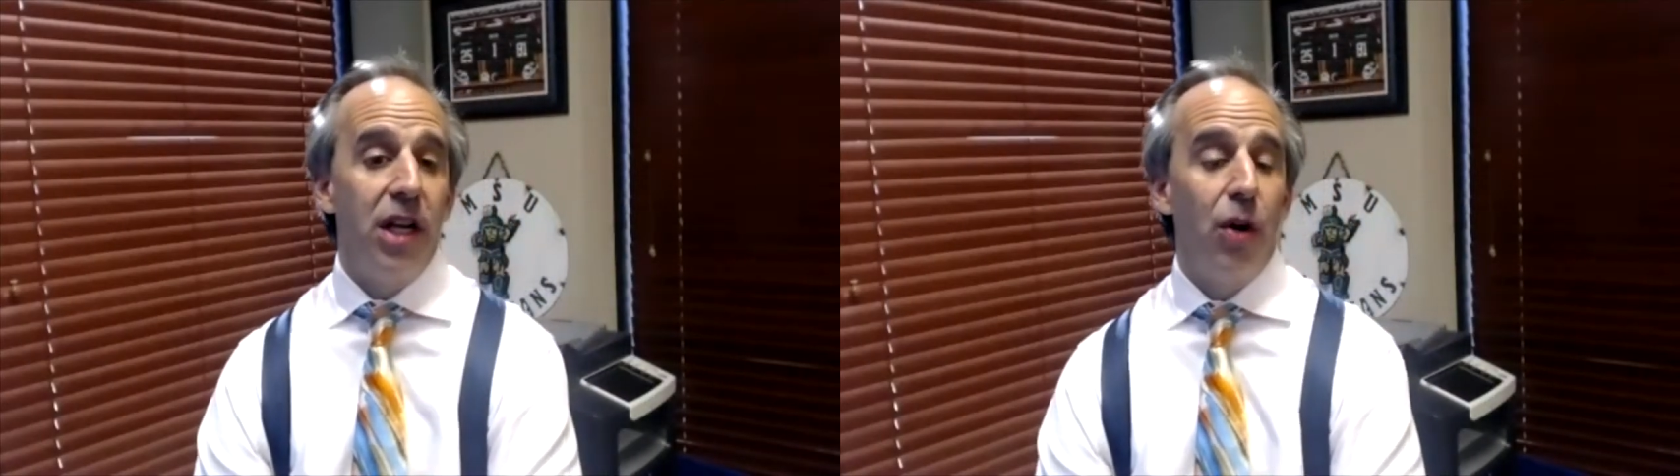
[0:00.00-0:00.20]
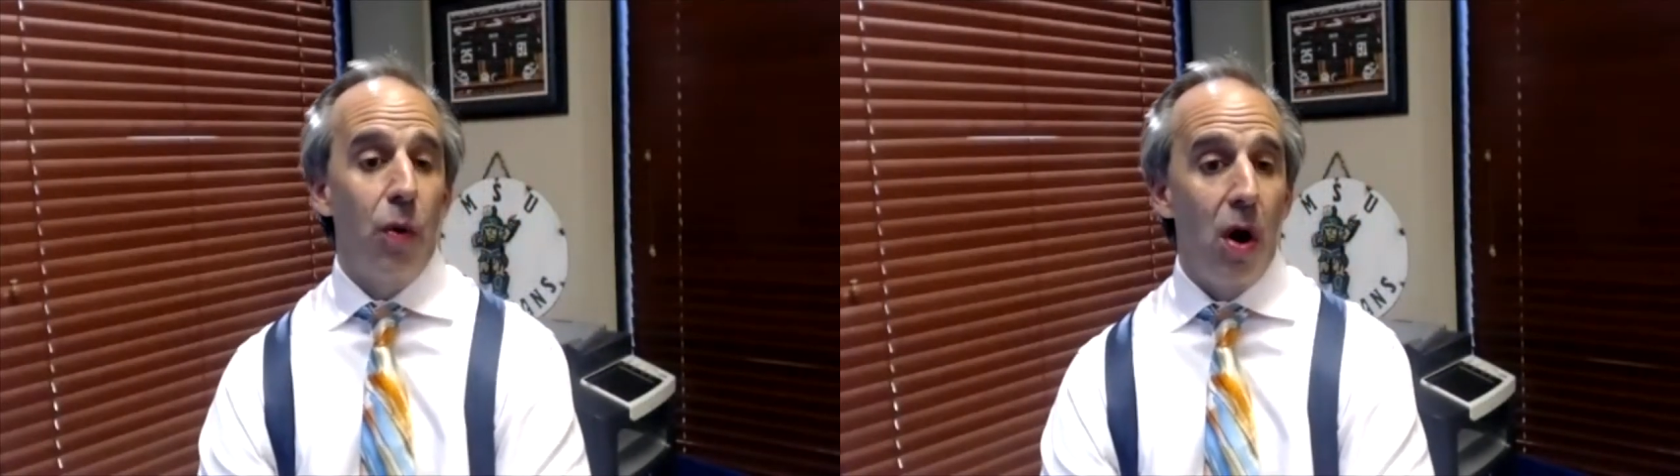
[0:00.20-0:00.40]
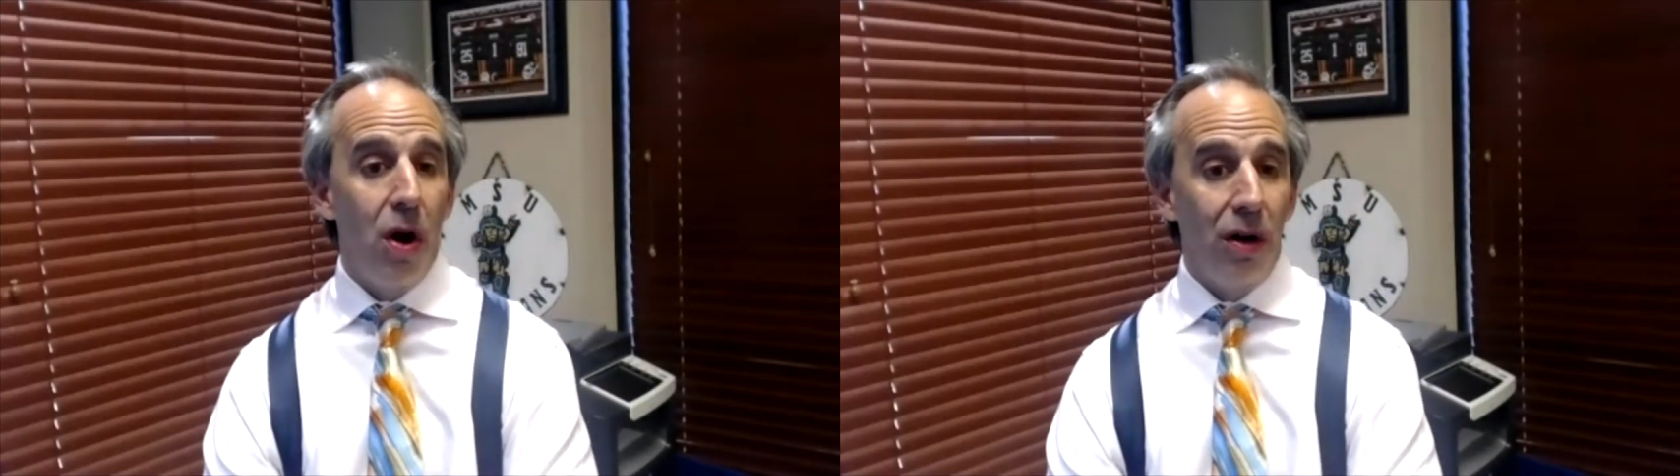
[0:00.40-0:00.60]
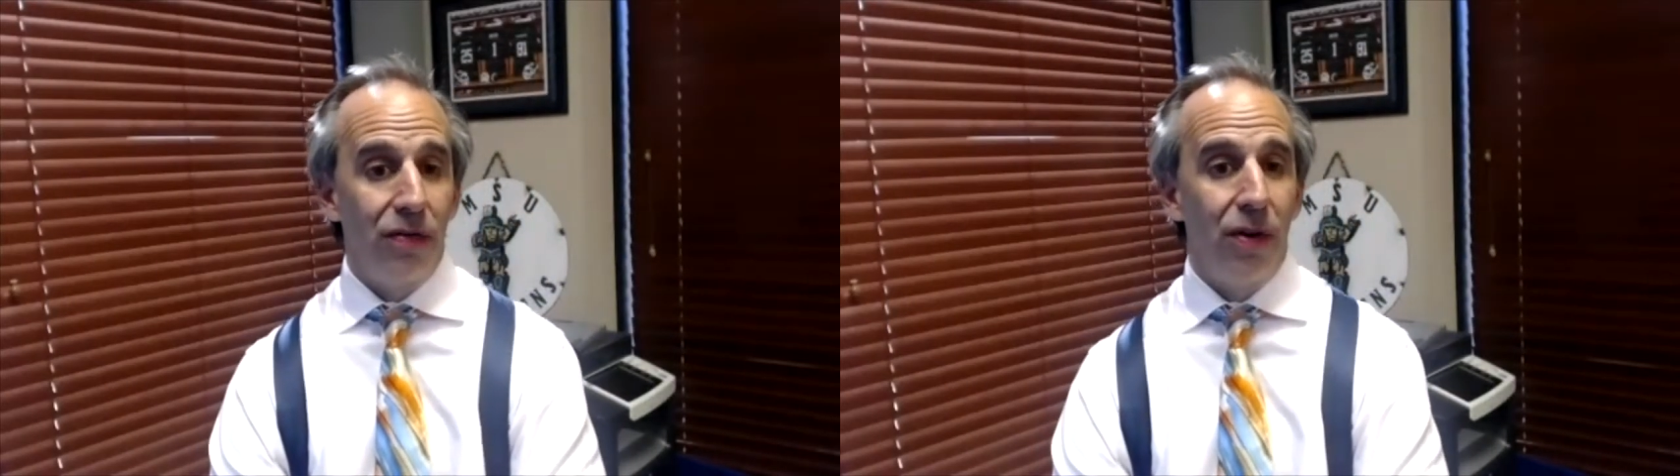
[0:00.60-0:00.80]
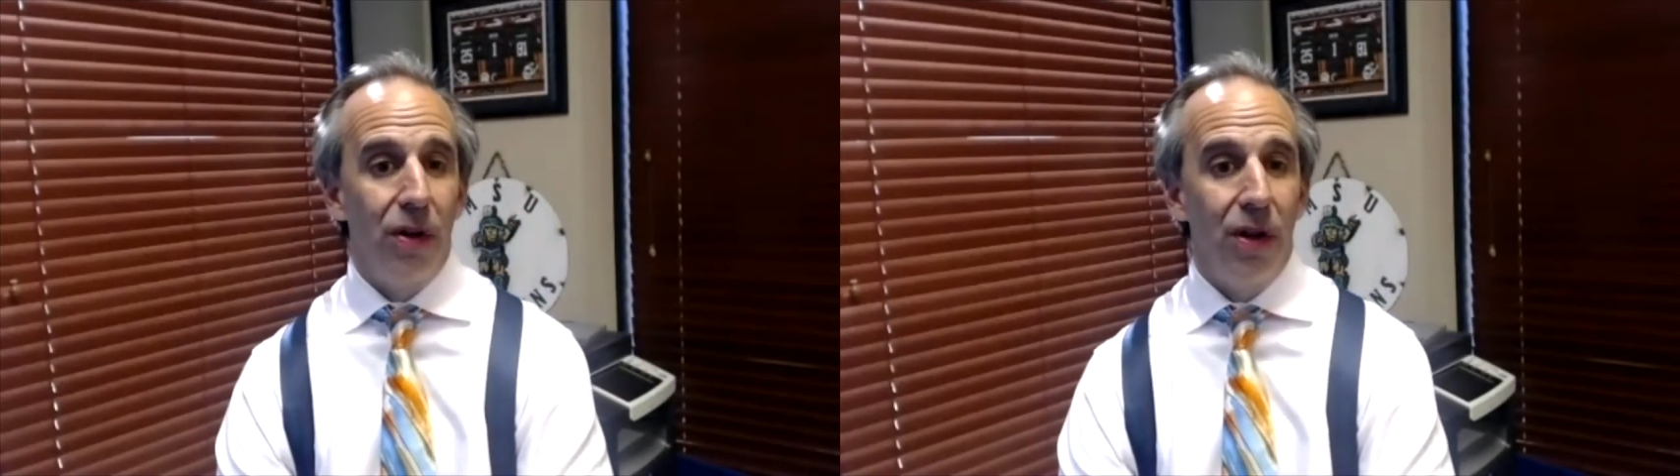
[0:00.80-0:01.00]
wrong for
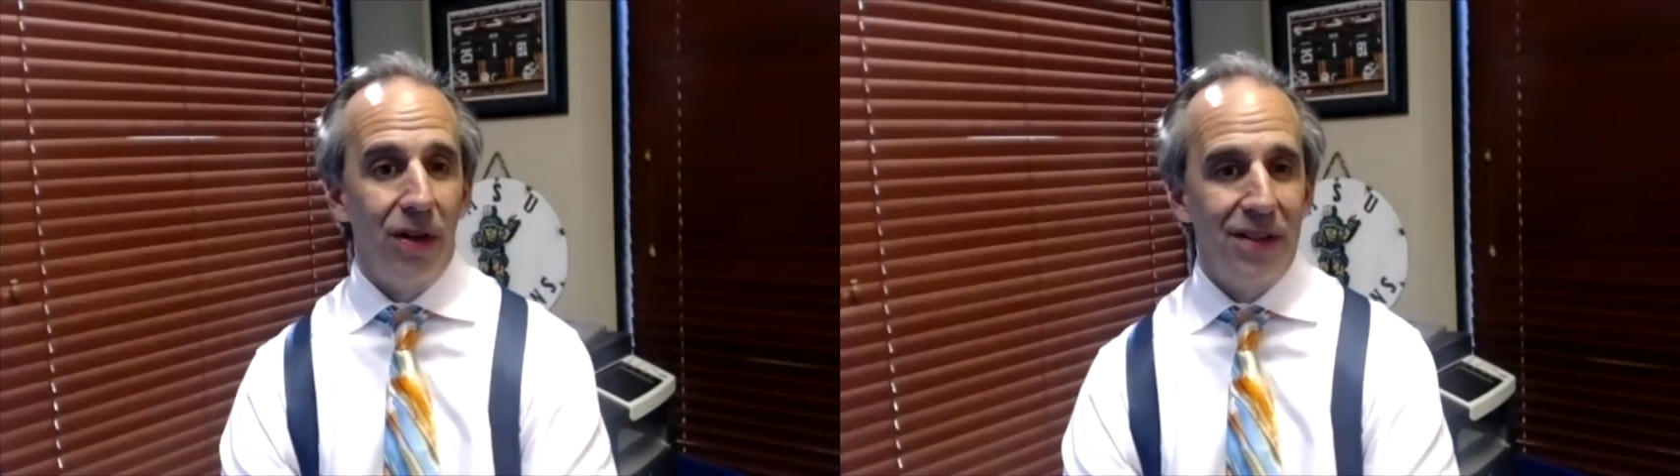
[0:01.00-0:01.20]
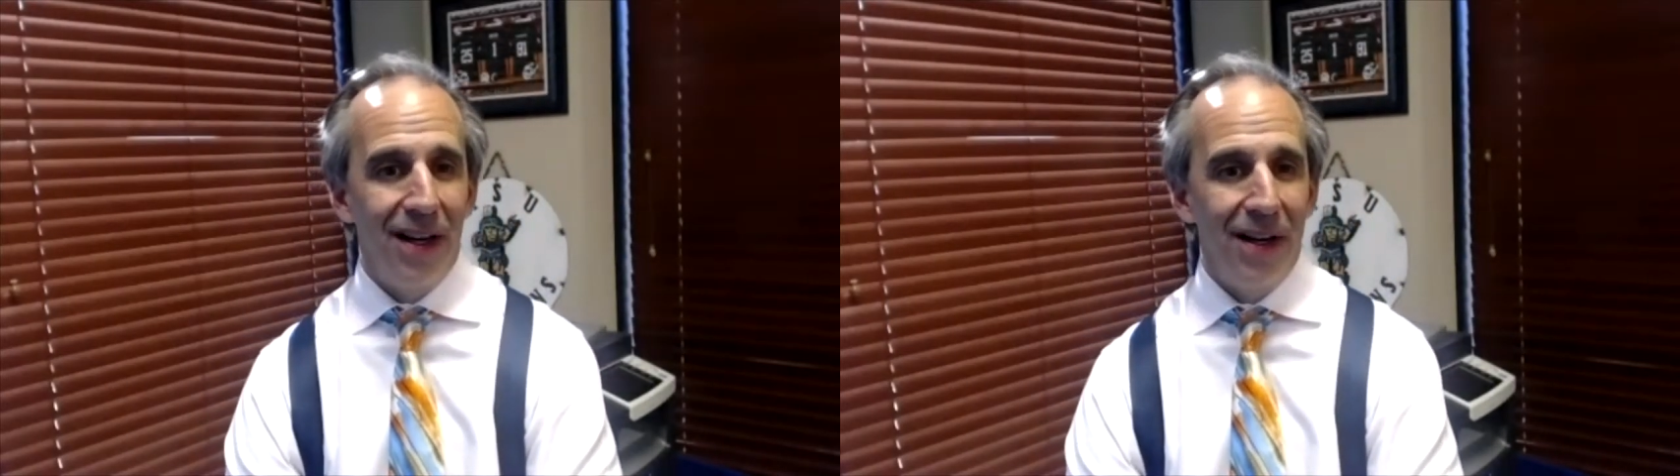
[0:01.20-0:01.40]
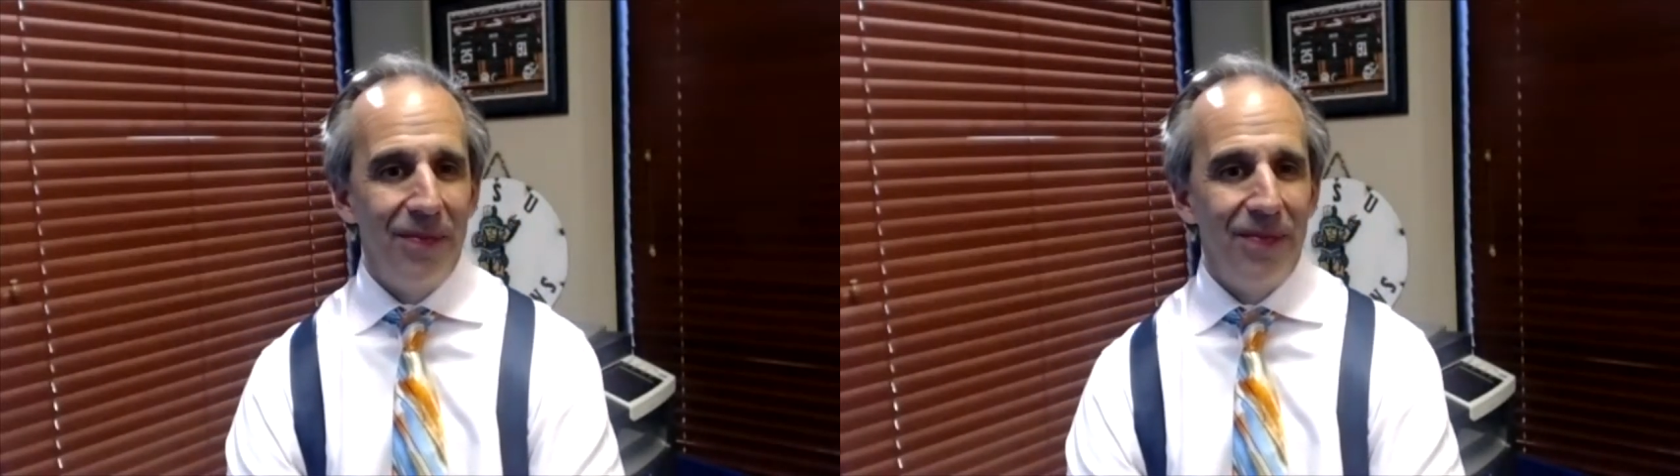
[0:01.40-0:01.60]
a long time.